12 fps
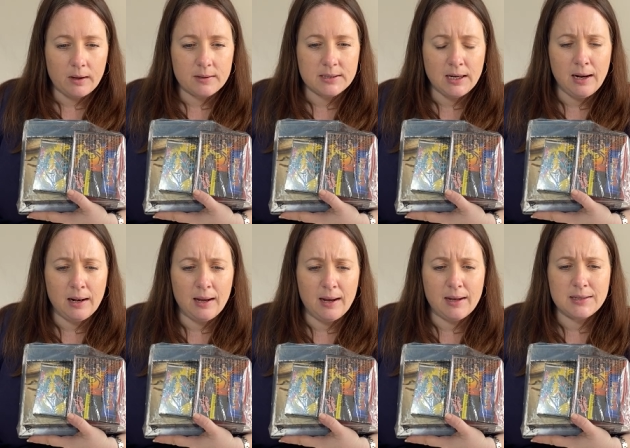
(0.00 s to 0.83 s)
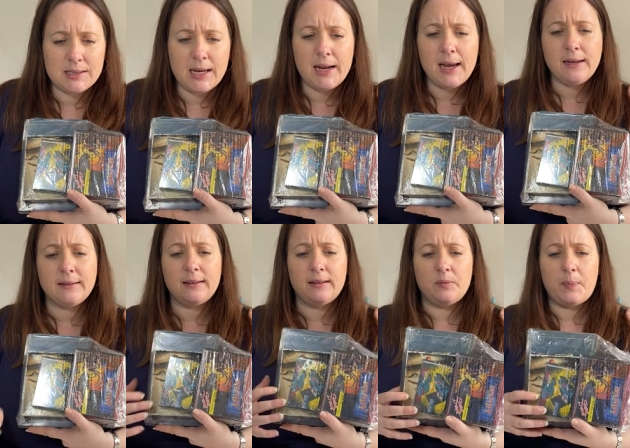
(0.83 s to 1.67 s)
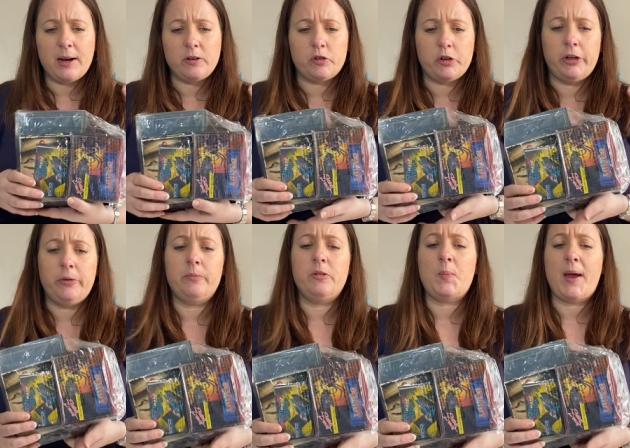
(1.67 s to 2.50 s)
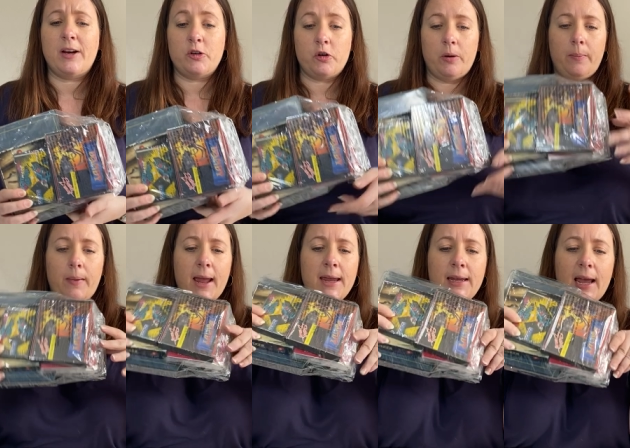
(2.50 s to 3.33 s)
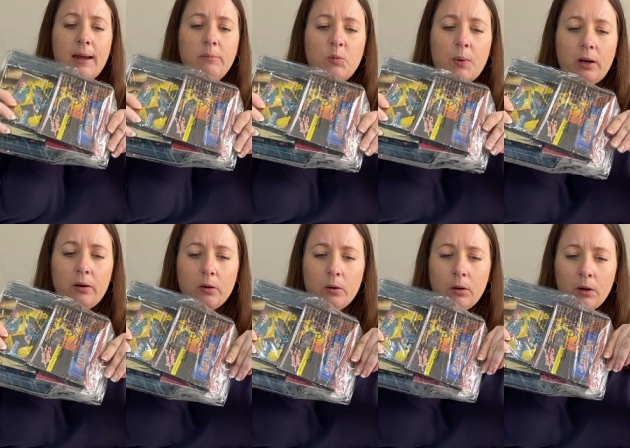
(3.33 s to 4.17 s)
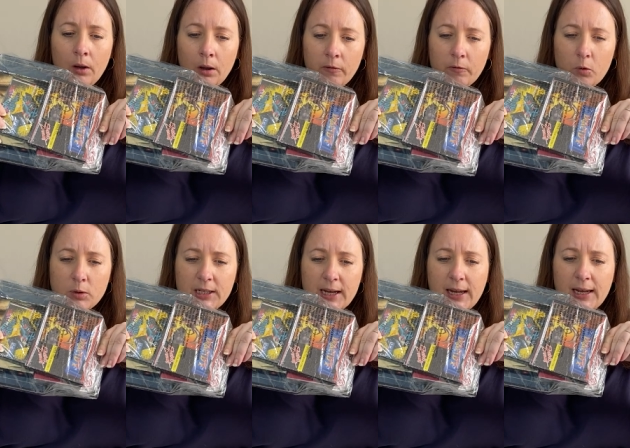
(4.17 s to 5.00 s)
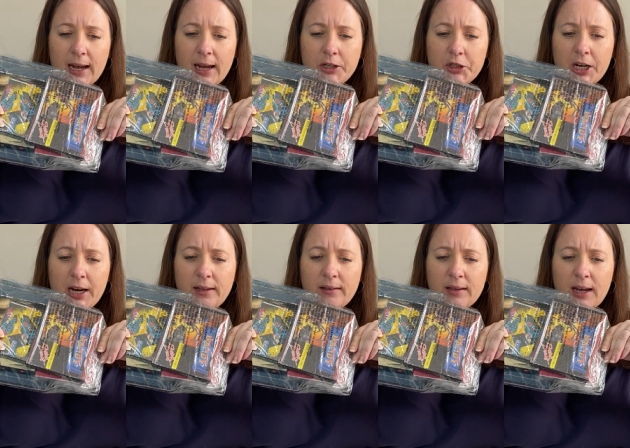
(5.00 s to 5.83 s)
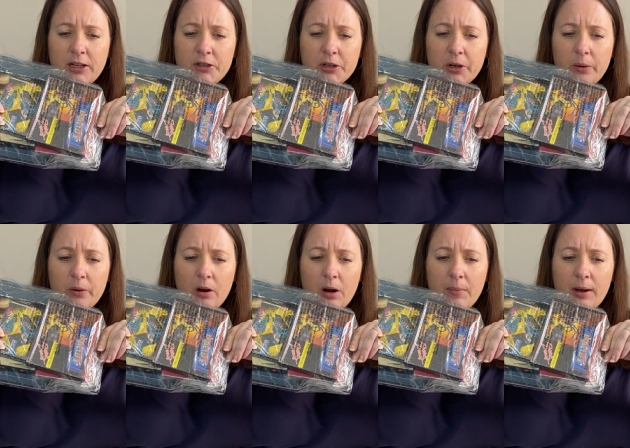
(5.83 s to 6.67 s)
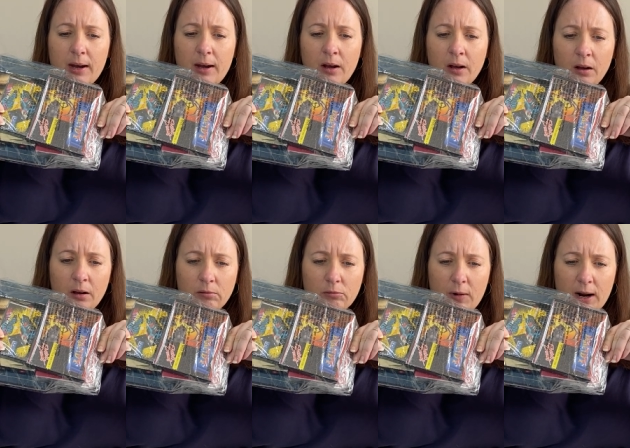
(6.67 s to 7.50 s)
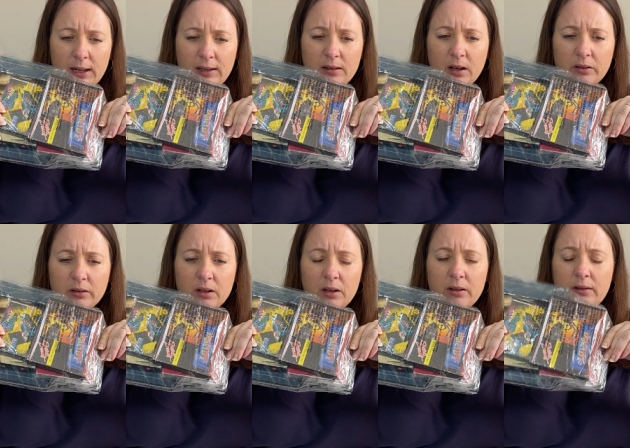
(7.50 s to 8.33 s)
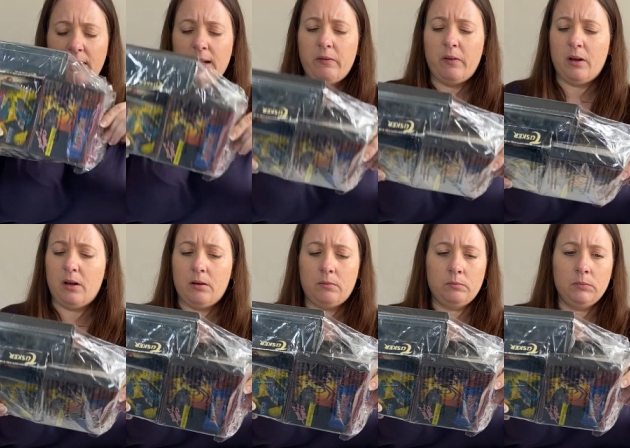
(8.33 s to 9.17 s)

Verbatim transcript: Sinclair ZX Spectrum Spectrum eight games bundle. 48k, Chase, HQ Nightmare, Rally, Tusker, Xavier.